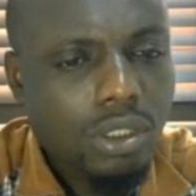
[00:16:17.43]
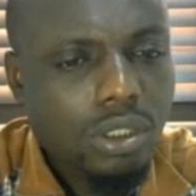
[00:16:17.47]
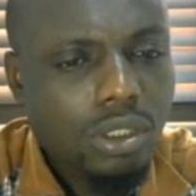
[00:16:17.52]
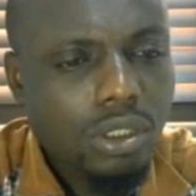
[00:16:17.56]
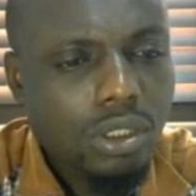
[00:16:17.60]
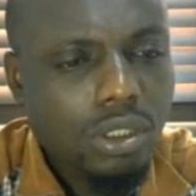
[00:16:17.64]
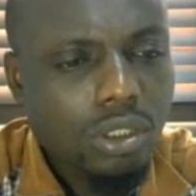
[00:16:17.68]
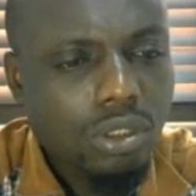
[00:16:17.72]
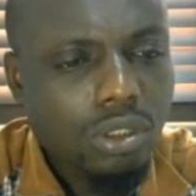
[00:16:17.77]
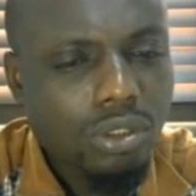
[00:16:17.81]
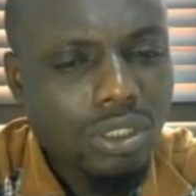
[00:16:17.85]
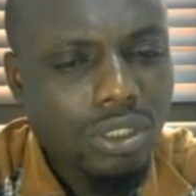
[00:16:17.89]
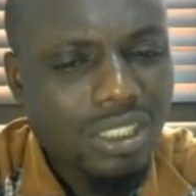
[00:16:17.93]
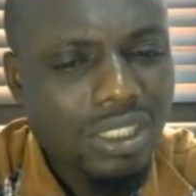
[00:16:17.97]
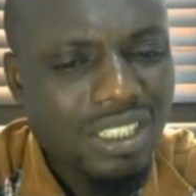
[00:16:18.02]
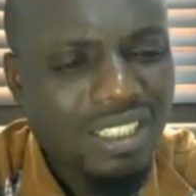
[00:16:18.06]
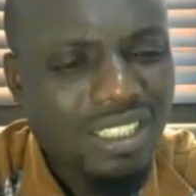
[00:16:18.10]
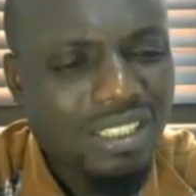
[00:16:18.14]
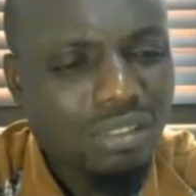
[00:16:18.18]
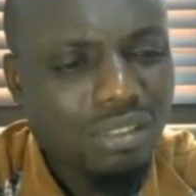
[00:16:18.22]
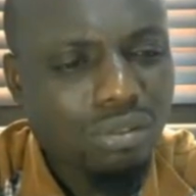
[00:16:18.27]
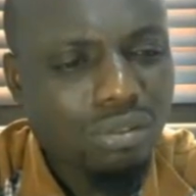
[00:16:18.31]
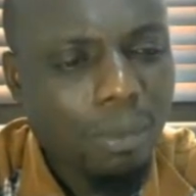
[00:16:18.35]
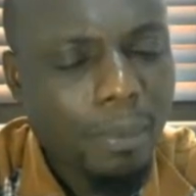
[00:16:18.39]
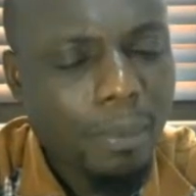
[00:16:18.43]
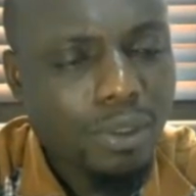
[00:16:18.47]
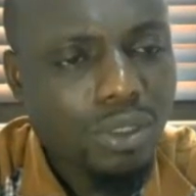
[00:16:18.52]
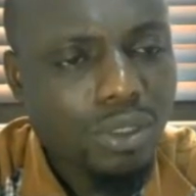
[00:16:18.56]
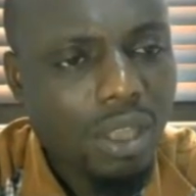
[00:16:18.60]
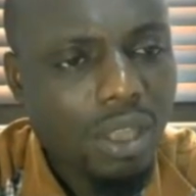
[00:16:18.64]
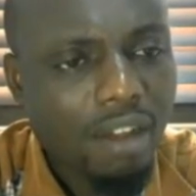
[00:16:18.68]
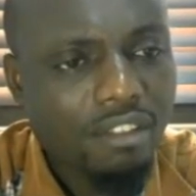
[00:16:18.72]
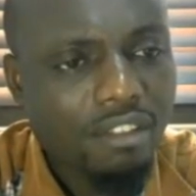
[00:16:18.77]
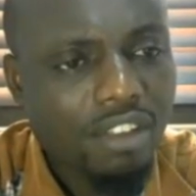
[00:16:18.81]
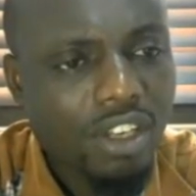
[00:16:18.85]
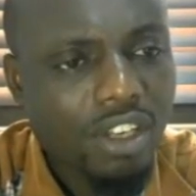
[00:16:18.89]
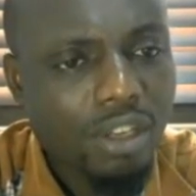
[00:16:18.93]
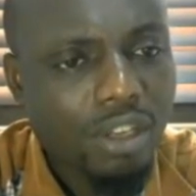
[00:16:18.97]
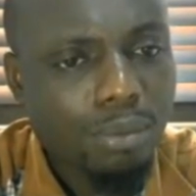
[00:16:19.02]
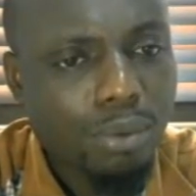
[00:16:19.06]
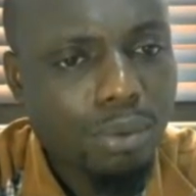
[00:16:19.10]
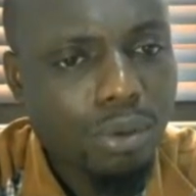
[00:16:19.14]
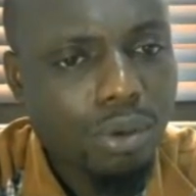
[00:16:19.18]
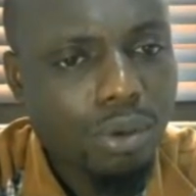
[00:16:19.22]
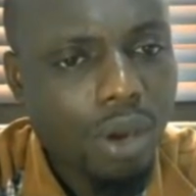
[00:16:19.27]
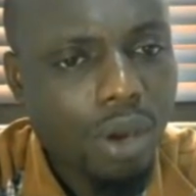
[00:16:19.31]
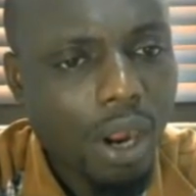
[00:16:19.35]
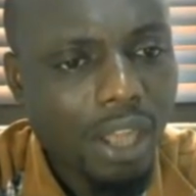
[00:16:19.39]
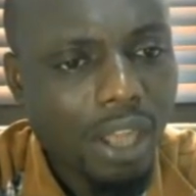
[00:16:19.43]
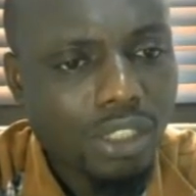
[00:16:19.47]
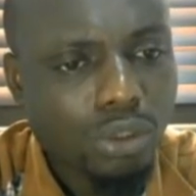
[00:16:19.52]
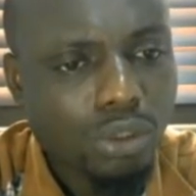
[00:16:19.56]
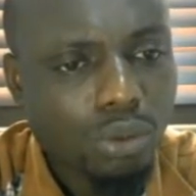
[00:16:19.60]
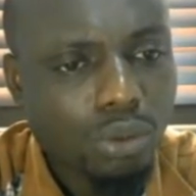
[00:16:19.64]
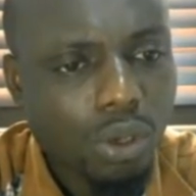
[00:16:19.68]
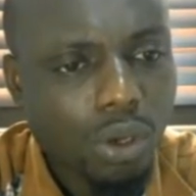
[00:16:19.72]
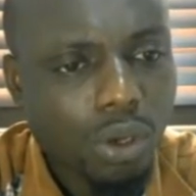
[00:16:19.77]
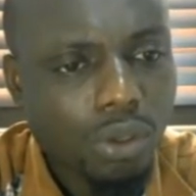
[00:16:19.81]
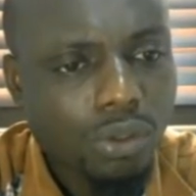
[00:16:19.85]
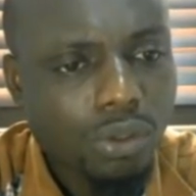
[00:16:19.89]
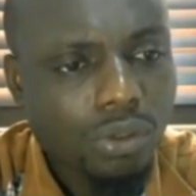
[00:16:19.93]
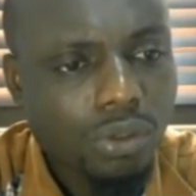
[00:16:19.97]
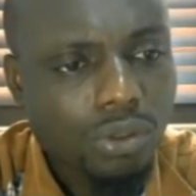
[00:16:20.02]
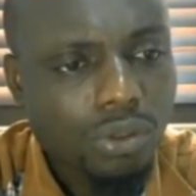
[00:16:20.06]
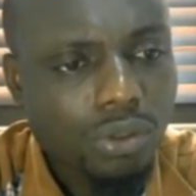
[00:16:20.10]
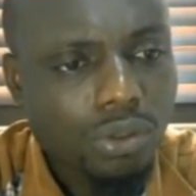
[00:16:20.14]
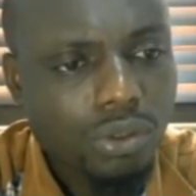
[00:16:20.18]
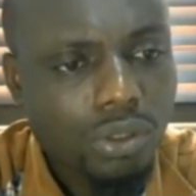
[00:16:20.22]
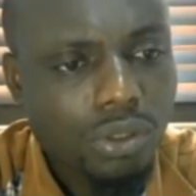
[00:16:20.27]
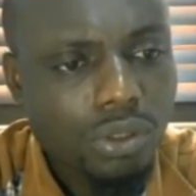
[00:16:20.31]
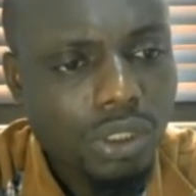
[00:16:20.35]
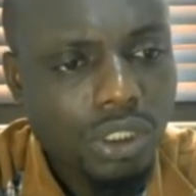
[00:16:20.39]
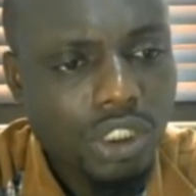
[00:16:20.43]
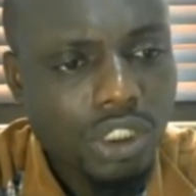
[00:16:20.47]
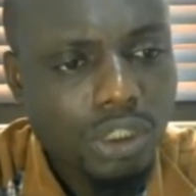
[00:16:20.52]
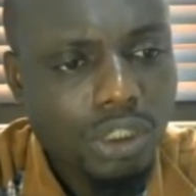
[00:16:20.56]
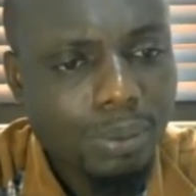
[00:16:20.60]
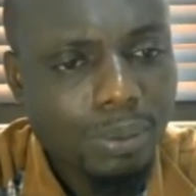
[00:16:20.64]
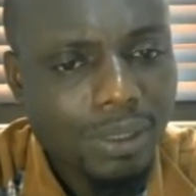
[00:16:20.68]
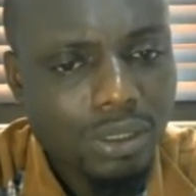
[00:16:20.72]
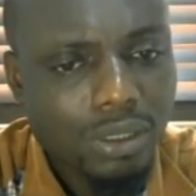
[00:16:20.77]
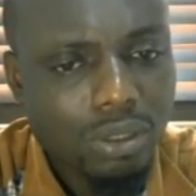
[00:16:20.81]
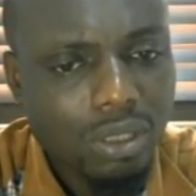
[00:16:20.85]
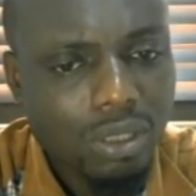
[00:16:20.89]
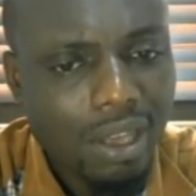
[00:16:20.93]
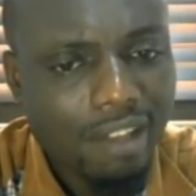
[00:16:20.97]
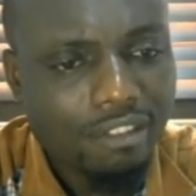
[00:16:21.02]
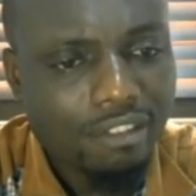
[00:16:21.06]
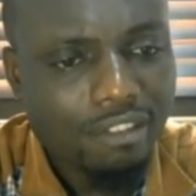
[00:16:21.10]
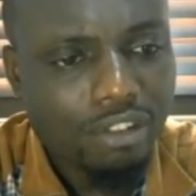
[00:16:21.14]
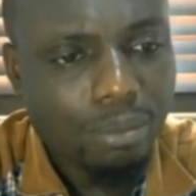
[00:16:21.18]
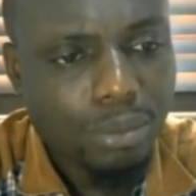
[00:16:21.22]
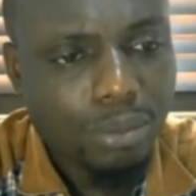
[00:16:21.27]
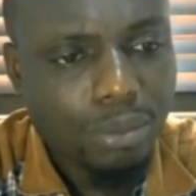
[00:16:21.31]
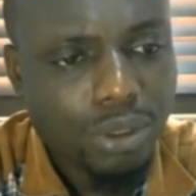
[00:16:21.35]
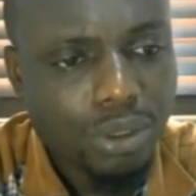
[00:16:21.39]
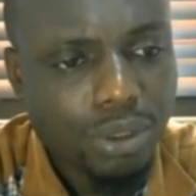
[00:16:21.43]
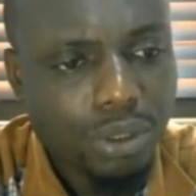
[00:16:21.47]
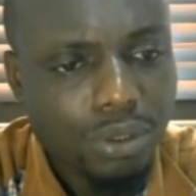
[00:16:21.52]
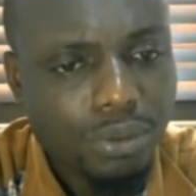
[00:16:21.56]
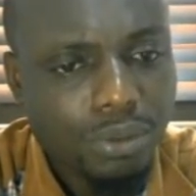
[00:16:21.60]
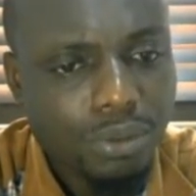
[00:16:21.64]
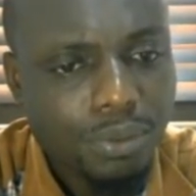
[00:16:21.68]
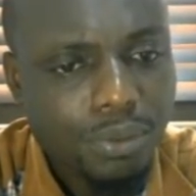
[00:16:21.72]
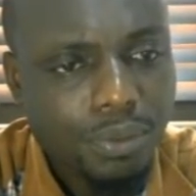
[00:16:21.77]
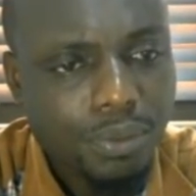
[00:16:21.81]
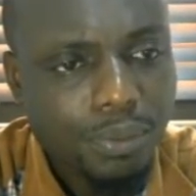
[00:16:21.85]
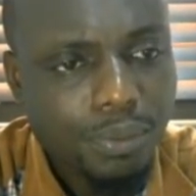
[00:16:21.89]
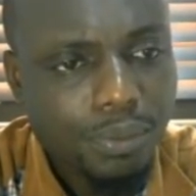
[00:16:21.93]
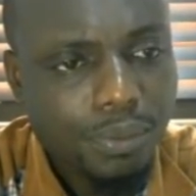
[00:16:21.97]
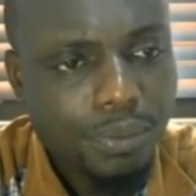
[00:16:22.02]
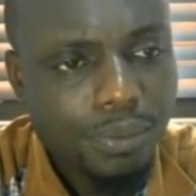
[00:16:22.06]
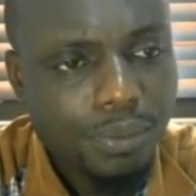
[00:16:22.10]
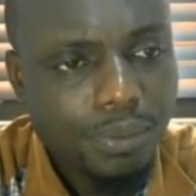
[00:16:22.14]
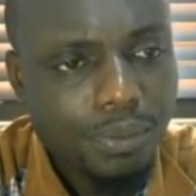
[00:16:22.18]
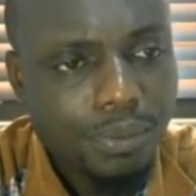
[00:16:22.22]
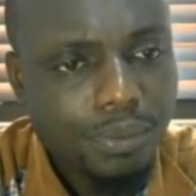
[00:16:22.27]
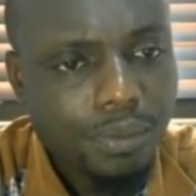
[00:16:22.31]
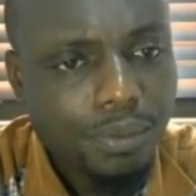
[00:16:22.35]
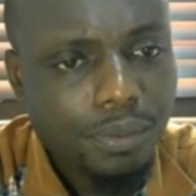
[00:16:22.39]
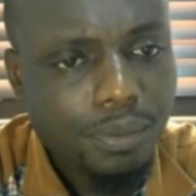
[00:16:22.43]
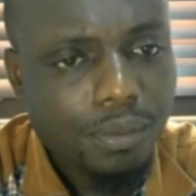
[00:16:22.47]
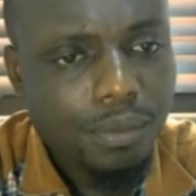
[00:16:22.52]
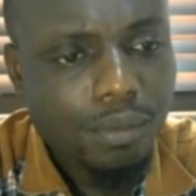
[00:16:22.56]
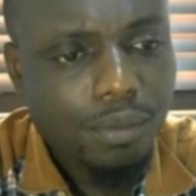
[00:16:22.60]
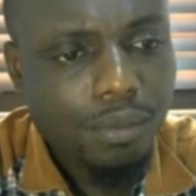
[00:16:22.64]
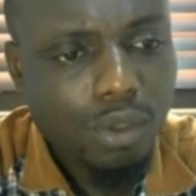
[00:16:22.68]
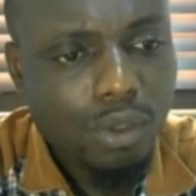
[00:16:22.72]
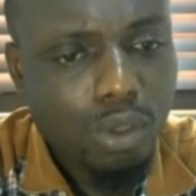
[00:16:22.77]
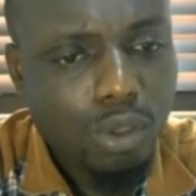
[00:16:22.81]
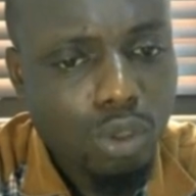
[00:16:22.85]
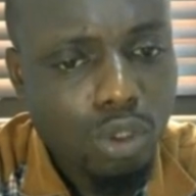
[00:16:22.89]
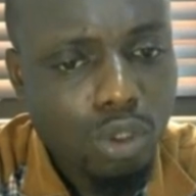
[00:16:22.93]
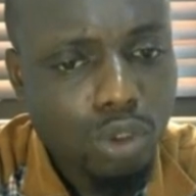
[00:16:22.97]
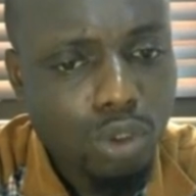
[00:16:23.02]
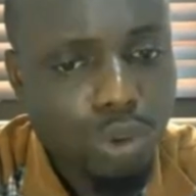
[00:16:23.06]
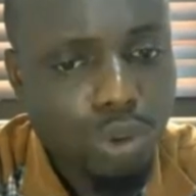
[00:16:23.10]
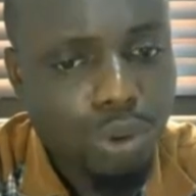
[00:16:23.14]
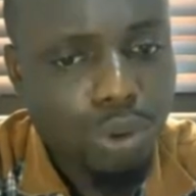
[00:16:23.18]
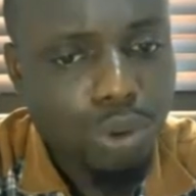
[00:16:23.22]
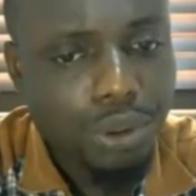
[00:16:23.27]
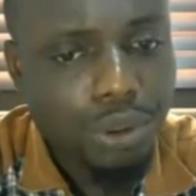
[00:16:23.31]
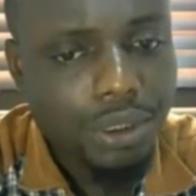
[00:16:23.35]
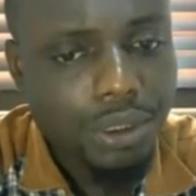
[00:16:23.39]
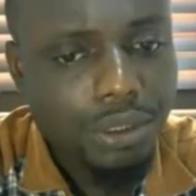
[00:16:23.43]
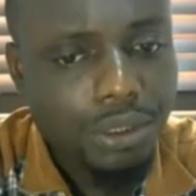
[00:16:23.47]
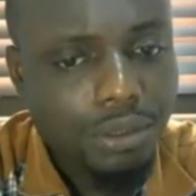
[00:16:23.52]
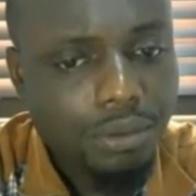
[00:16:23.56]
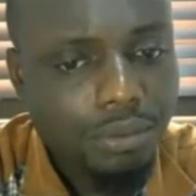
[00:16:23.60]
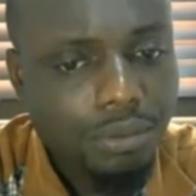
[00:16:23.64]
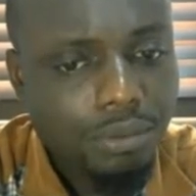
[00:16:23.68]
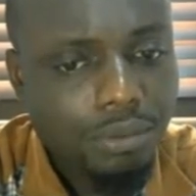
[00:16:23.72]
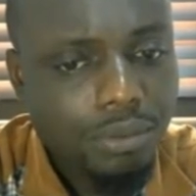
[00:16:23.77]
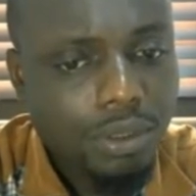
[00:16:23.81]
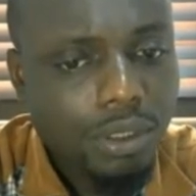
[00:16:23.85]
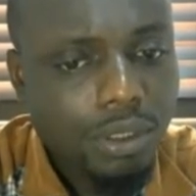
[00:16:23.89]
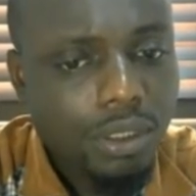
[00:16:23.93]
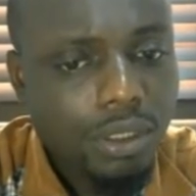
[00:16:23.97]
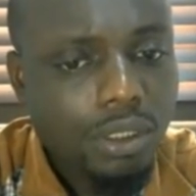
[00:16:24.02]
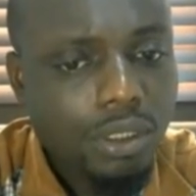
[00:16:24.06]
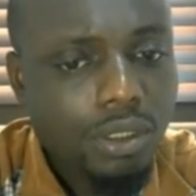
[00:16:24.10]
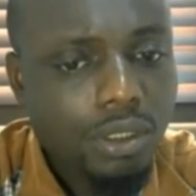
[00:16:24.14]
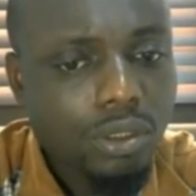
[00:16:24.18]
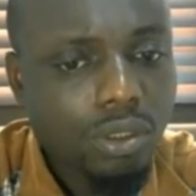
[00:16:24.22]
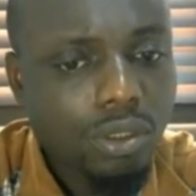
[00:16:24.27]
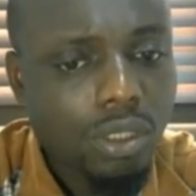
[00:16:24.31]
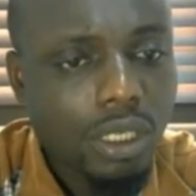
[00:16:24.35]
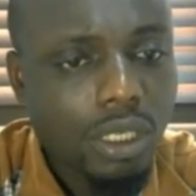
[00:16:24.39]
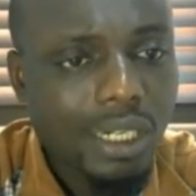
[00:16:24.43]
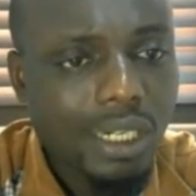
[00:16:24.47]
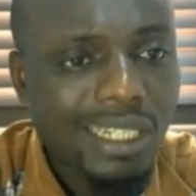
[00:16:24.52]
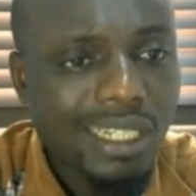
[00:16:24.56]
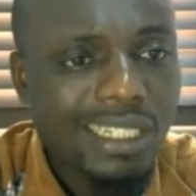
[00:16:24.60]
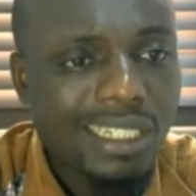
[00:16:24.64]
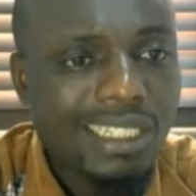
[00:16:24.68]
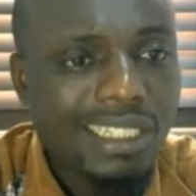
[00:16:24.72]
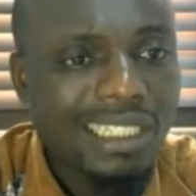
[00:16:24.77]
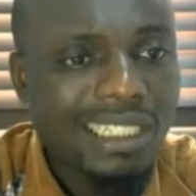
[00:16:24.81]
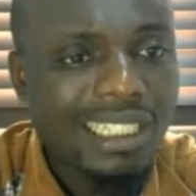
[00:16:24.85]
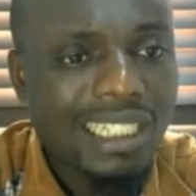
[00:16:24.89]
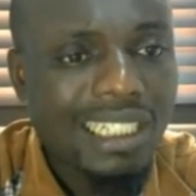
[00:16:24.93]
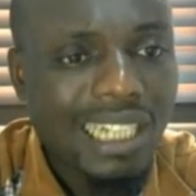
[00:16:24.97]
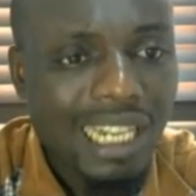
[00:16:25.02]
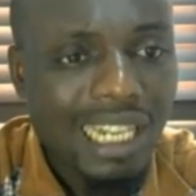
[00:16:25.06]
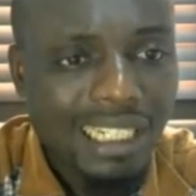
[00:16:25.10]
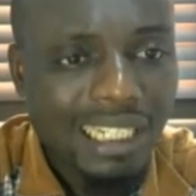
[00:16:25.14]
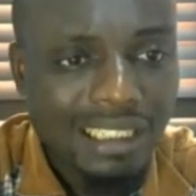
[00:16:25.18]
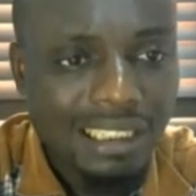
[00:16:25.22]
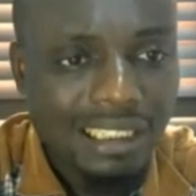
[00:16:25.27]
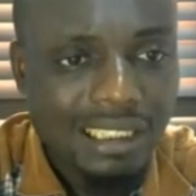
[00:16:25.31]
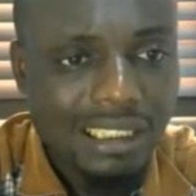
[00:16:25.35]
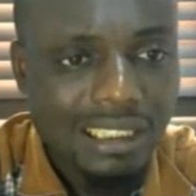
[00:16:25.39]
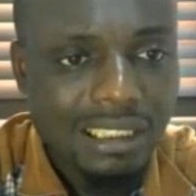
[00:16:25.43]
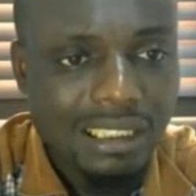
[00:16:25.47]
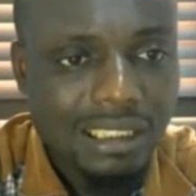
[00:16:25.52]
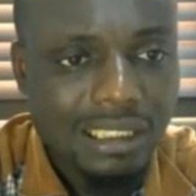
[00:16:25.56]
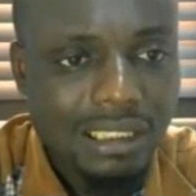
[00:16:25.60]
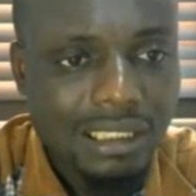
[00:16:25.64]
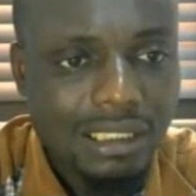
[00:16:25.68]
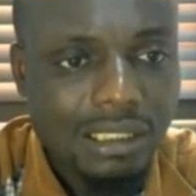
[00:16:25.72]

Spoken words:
read this information available as well. Read this particular information, go through it, you click next.